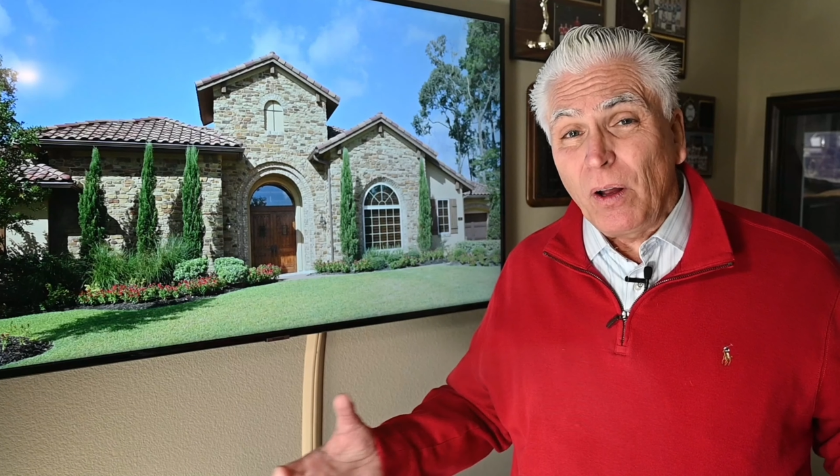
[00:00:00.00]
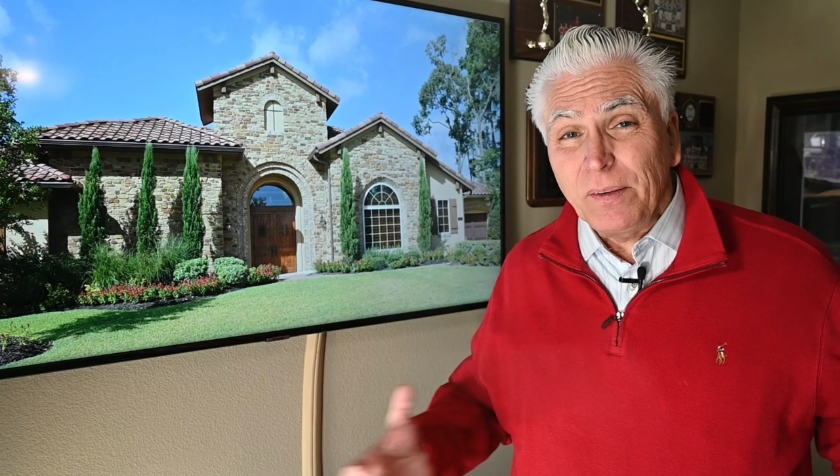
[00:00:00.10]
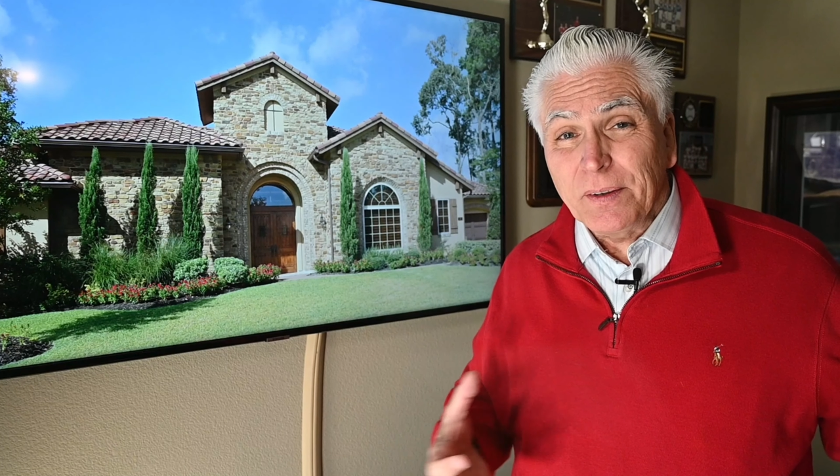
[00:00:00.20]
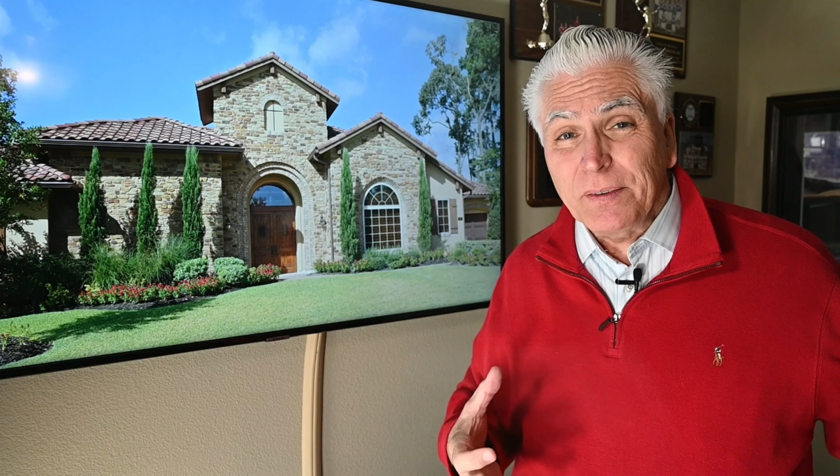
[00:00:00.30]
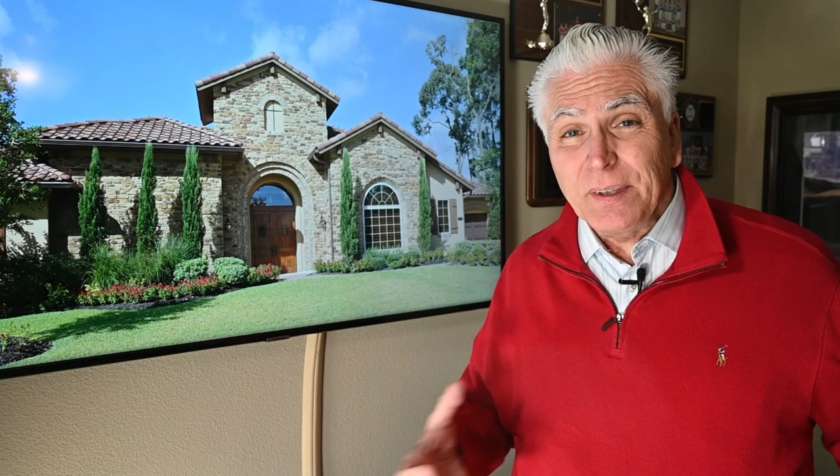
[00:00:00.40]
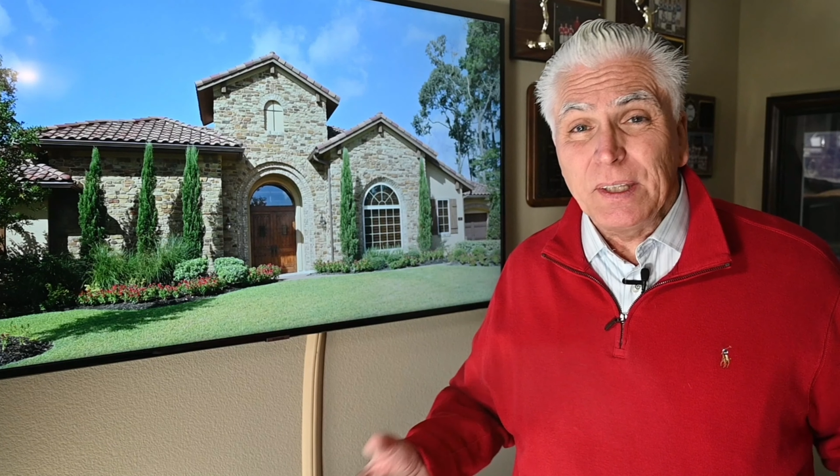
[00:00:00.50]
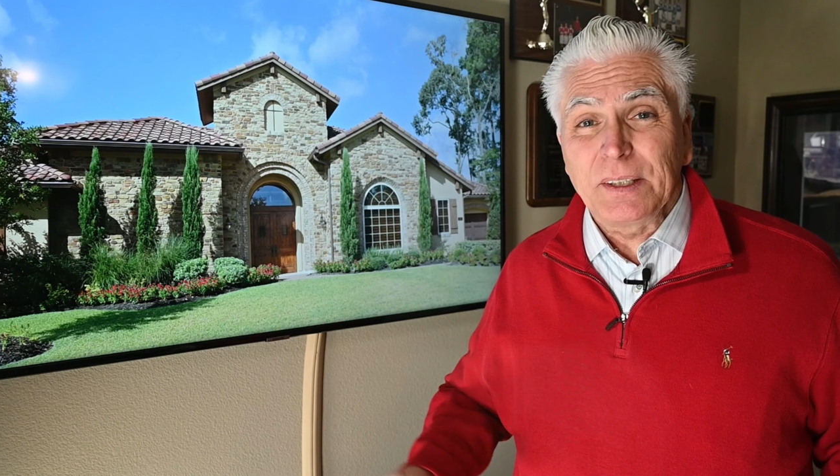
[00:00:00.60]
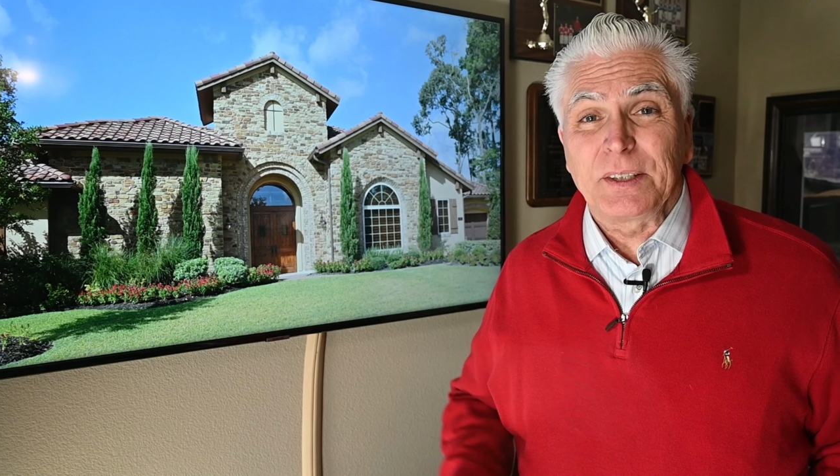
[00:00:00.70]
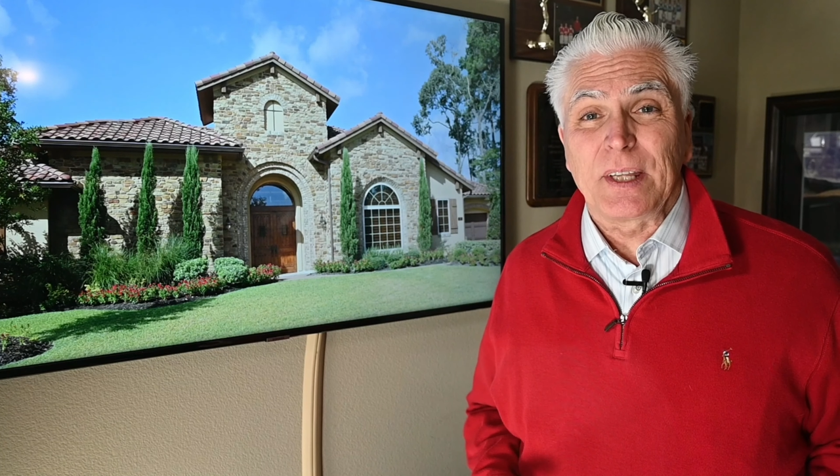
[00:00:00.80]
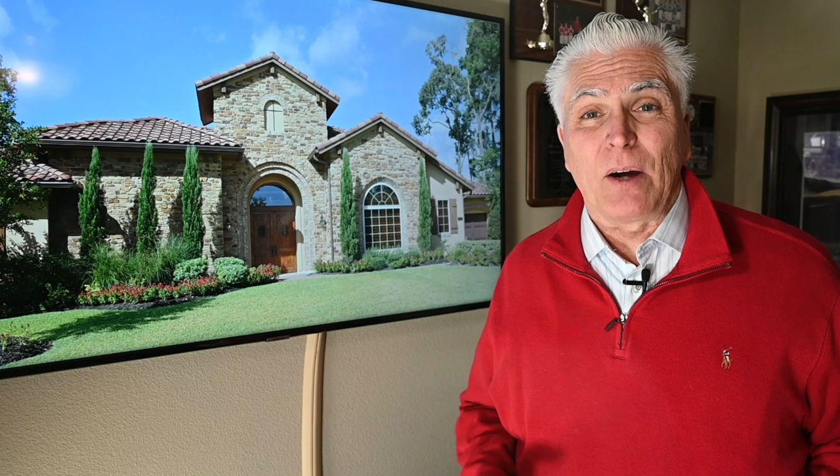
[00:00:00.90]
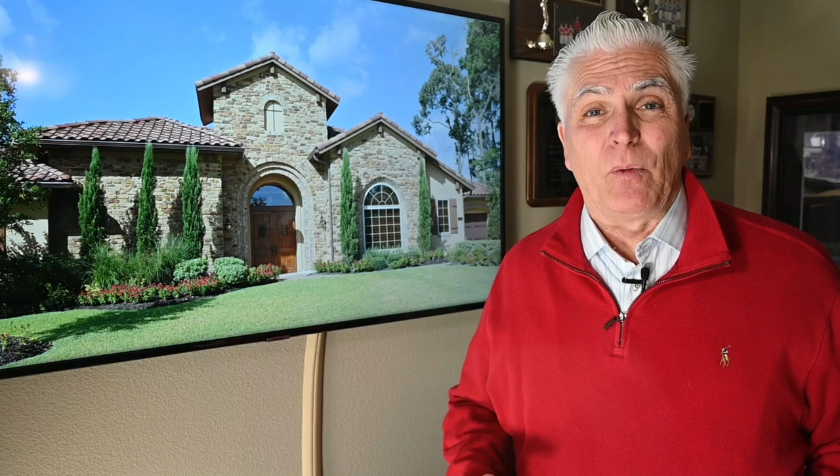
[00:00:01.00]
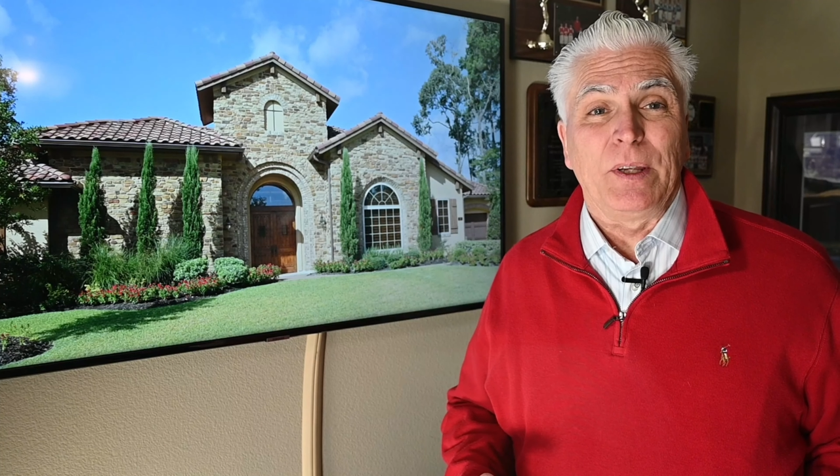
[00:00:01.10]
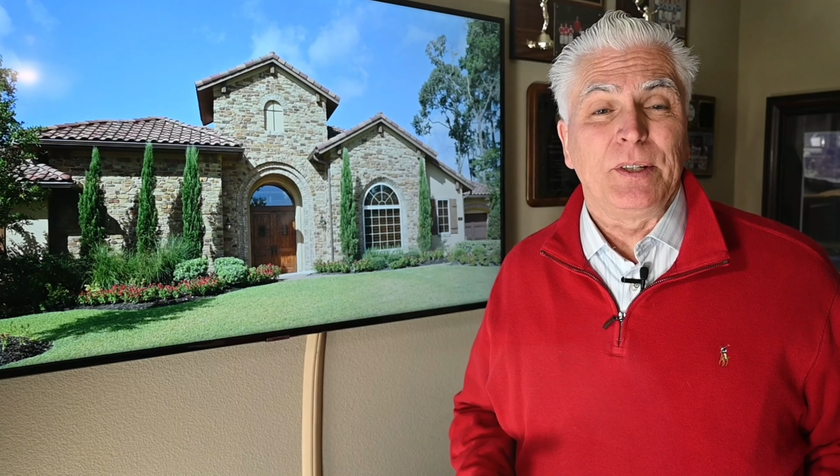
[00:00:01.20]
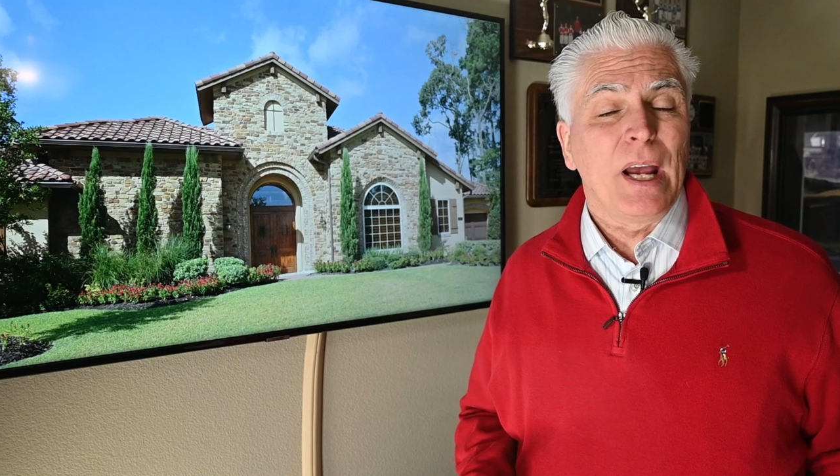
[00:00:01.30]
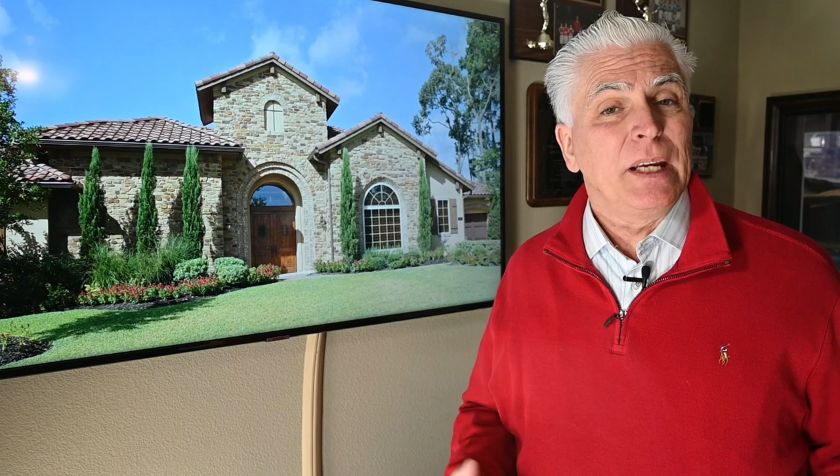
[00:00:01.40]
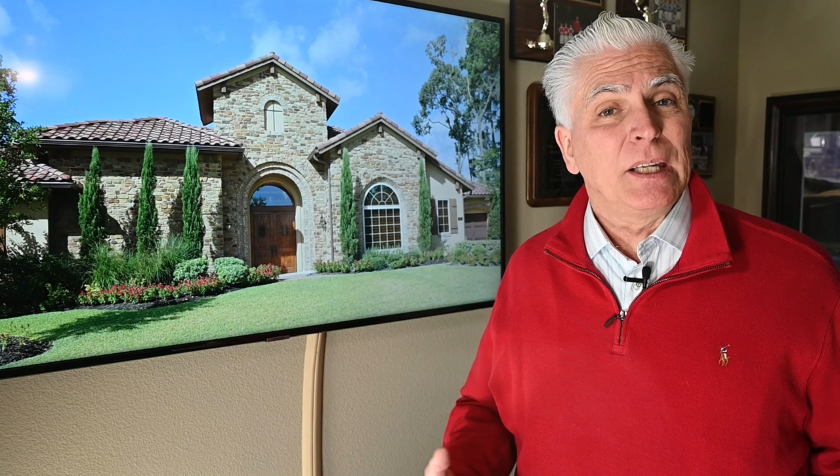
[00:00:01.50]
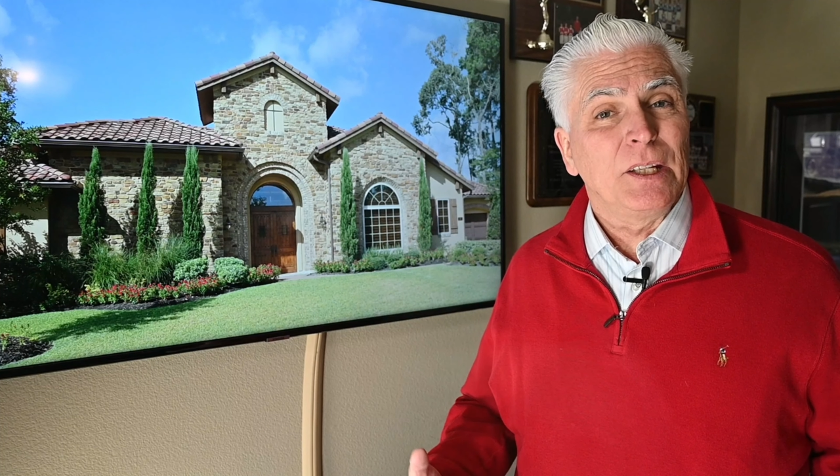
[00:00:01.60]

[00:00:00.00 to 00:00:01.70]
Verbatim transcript: all the things that we take